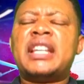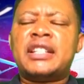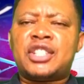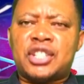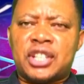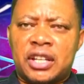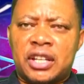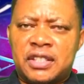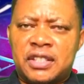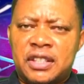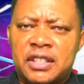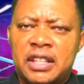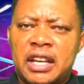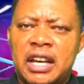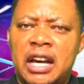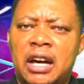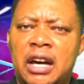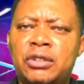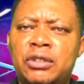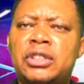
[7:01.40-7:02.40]
10 shirts in the
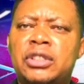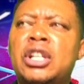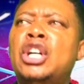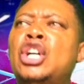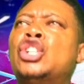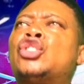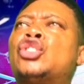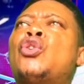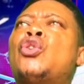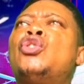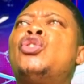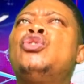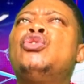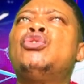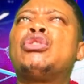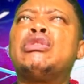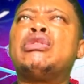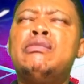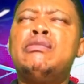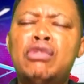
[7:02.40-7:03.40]
house, So
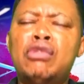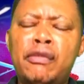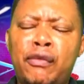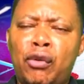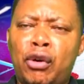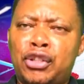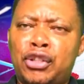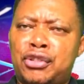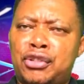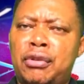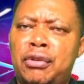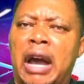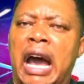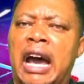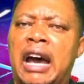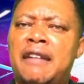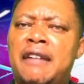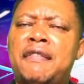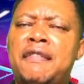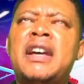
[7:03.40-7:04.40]
you remove what you
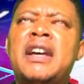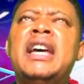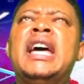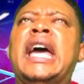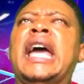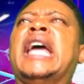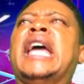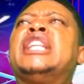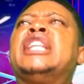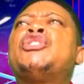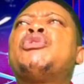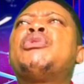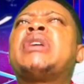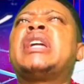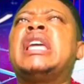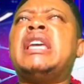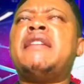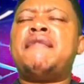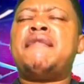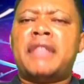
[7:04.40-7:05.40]
have and
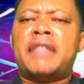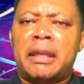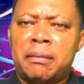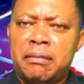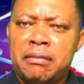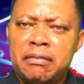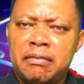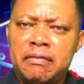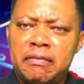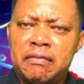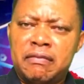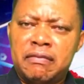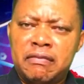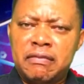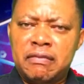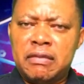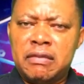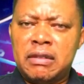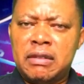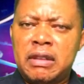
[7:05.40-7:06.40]
you give them.
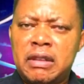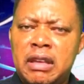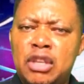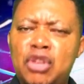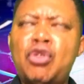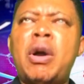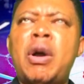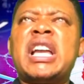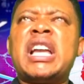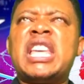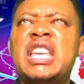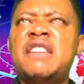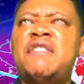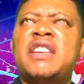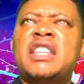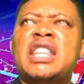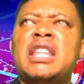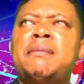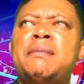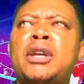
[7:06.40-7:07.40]
You are
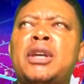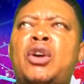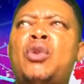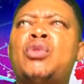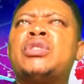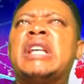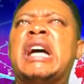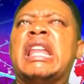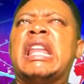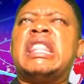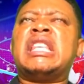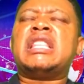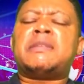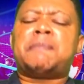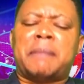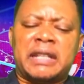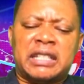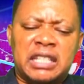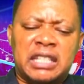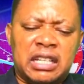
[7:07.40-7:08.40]
giving them because at this
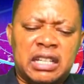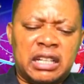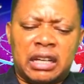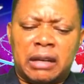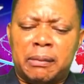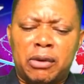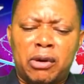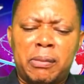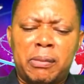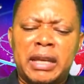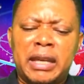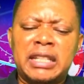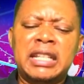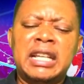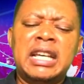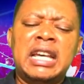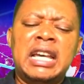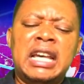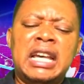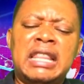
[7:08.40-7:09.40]
particular moment,
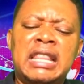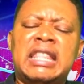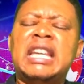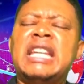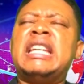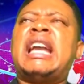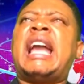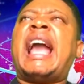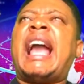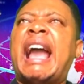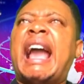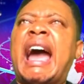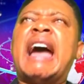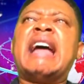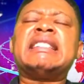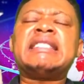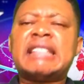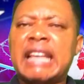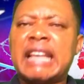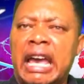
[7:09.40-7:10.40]
they
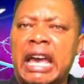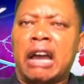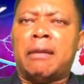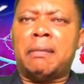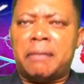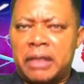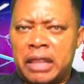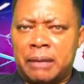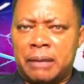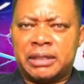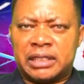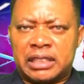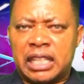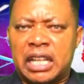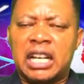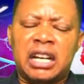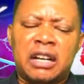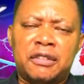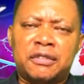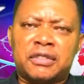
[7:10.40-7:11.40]
can't help
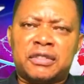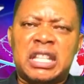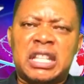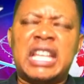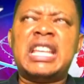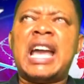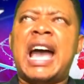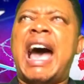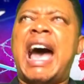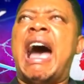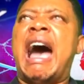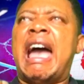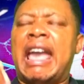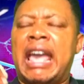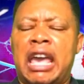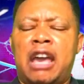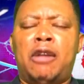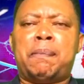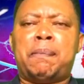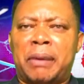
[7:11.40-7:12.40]
themselves. They are
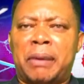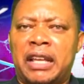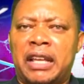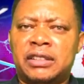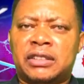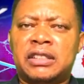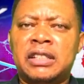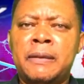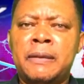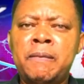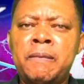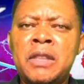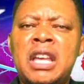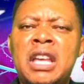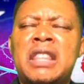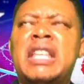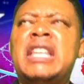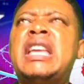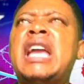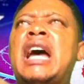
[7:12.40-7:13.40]
helpless.
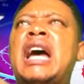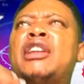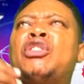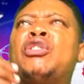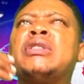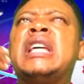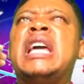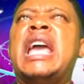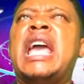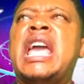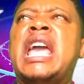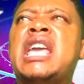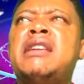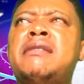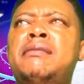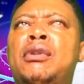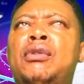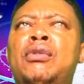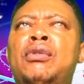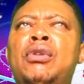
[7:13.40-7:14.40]
They are not
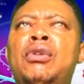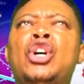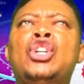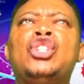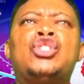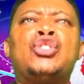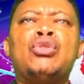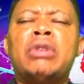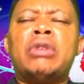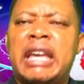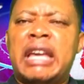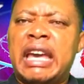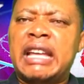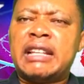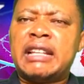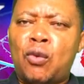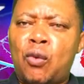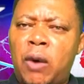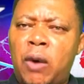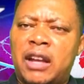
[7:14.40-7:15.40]
able to
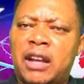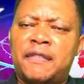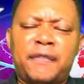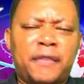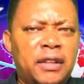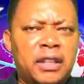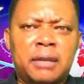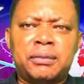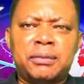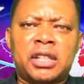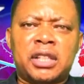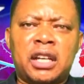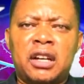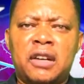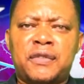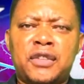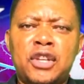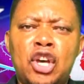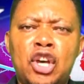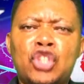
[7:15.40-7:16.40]
get one for
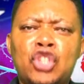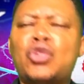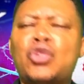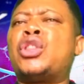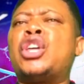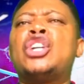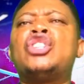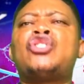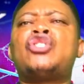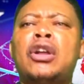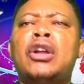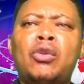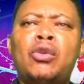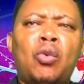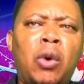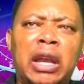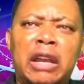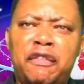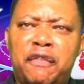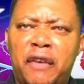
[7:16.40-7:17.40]
themselves. So they don't
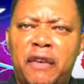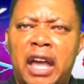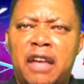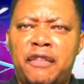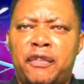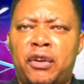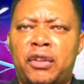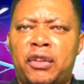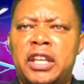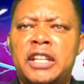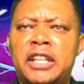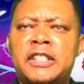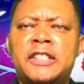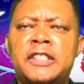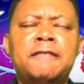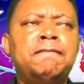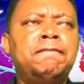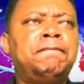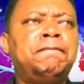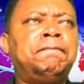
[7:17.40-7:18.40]
qualify for
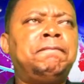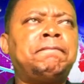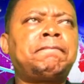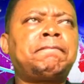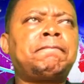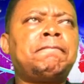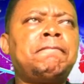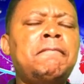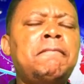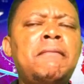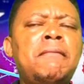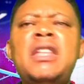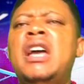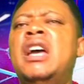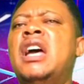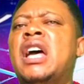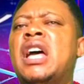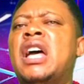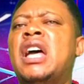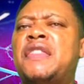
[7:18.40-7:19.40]
this.
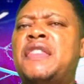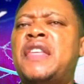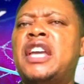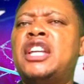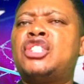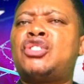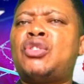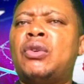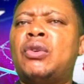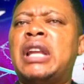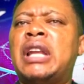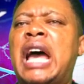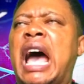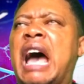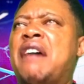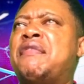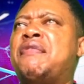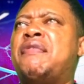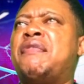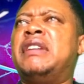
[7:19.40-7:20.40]
They don't
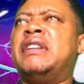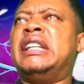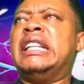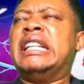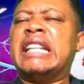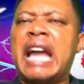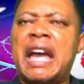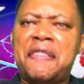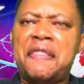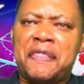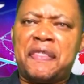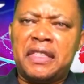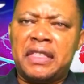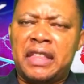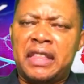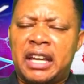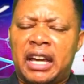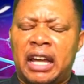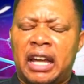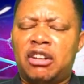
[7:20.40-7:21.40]
have nothing
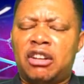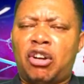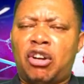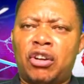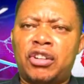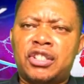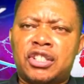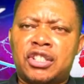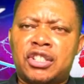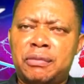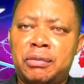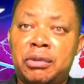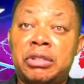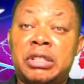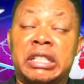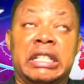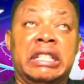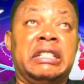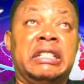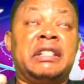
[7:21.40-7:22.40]
they can
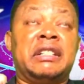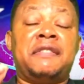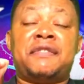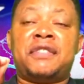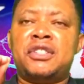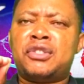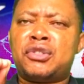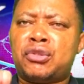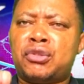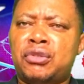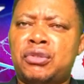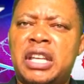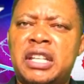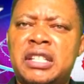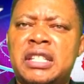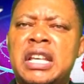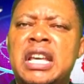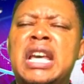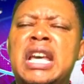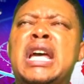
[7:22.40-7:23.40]
contribute in reference to
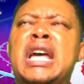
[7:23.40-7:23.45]
this.